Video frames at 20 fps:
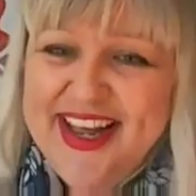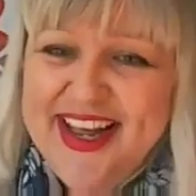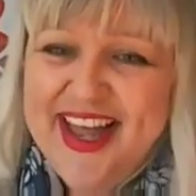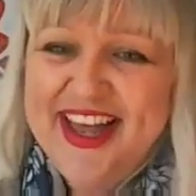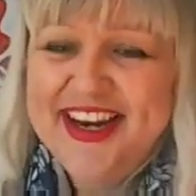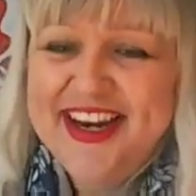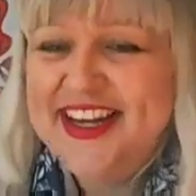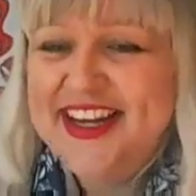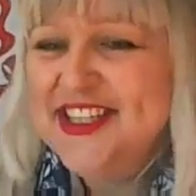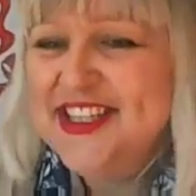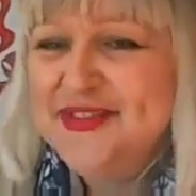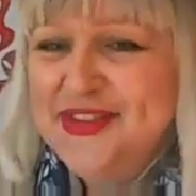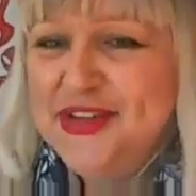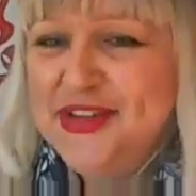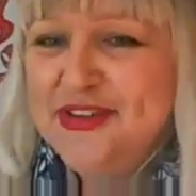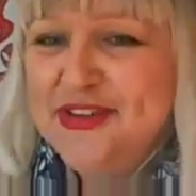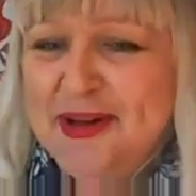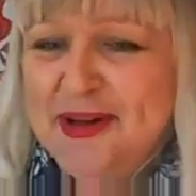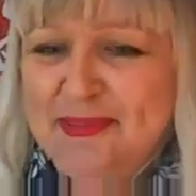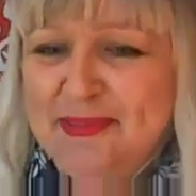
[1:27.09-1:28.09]
and interview
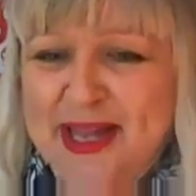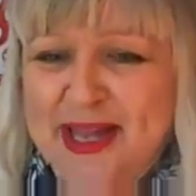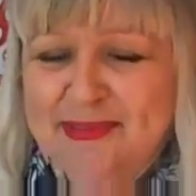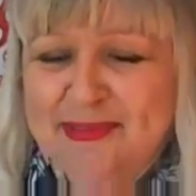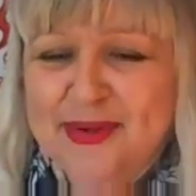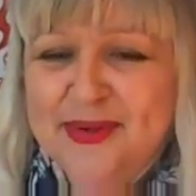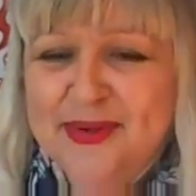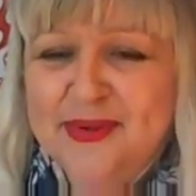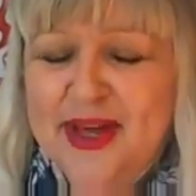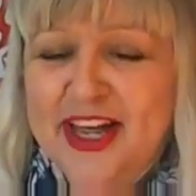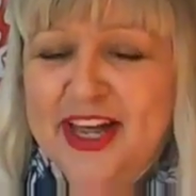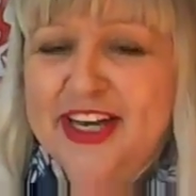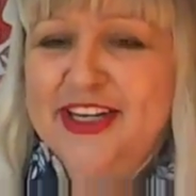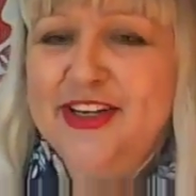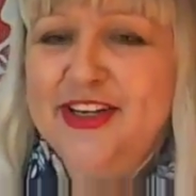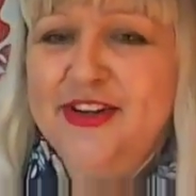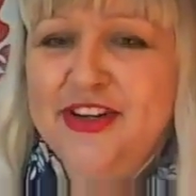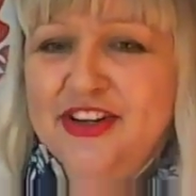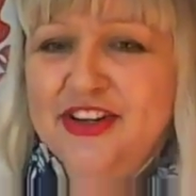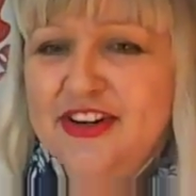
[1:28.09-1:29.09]
great people and
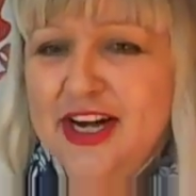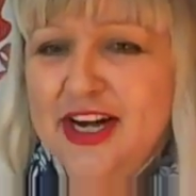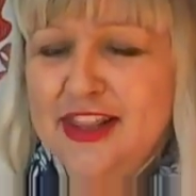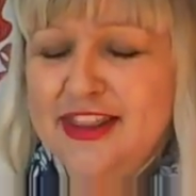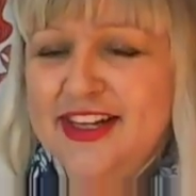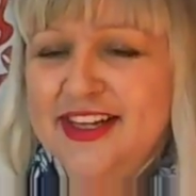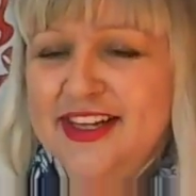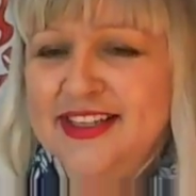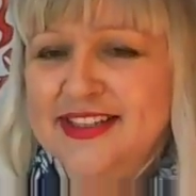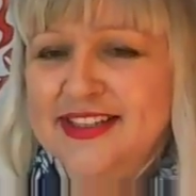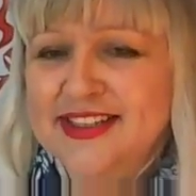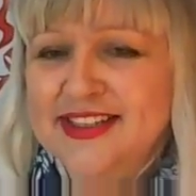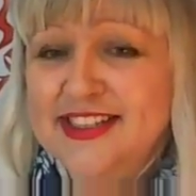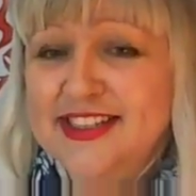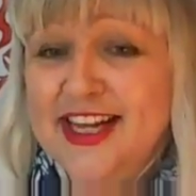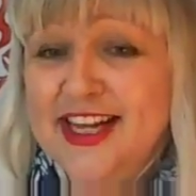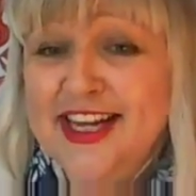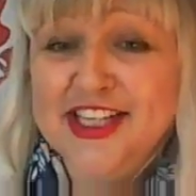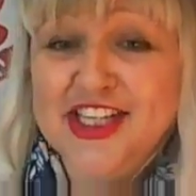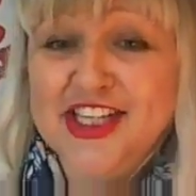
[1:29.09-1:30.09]
learn great things
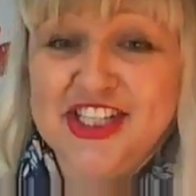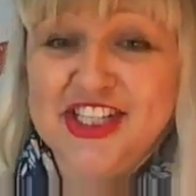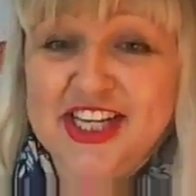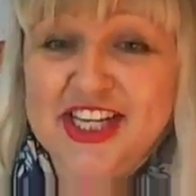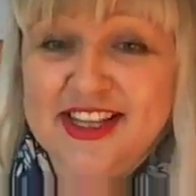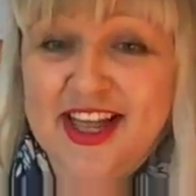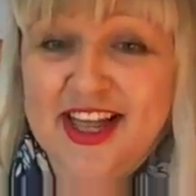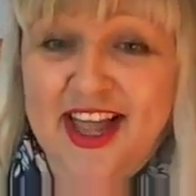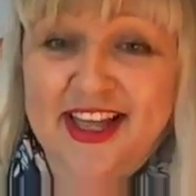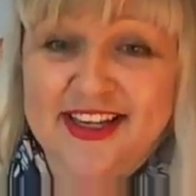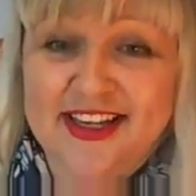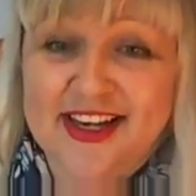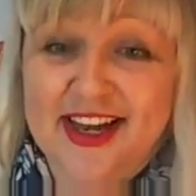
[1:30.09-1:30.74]
and share that.